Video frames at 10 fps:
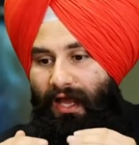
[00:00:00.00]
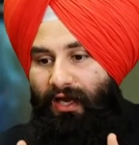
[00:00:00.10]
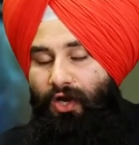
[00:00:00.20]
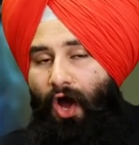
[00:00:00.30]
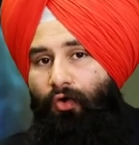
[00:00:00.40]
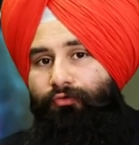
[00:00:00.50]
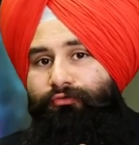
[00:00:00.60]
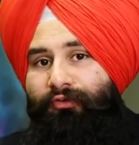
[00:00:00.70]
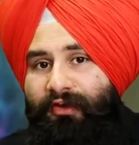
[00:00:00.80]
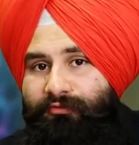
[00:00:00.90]
Allow
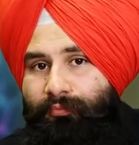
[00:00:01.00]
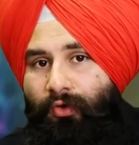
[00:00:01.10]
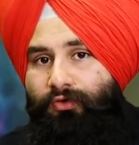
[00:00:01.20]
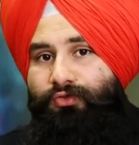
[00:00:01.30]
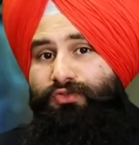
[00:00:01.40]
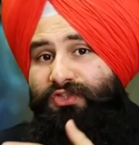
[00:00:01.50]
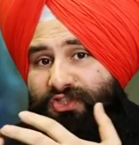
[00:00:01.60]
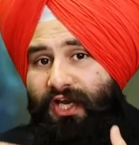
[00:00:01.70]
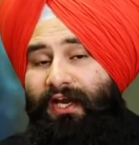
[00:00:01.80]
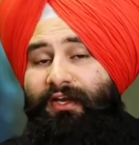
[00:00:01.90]
Facebook to
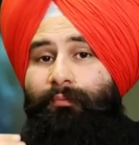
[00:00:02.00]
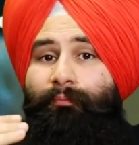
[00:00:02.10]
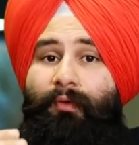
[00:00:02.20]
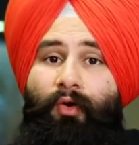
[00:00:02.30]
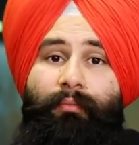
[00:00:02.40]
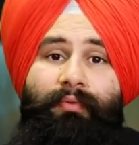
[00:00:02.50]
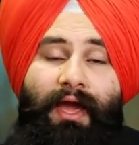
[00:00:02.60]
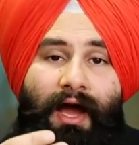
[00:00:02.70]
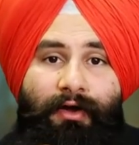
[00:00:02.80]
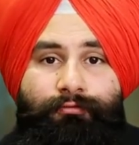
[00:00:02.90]
check it on
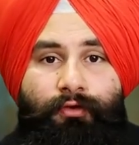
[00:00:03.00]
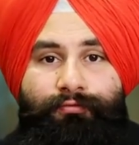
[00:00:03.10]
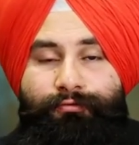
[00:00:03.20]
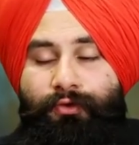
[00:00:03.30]
behalf of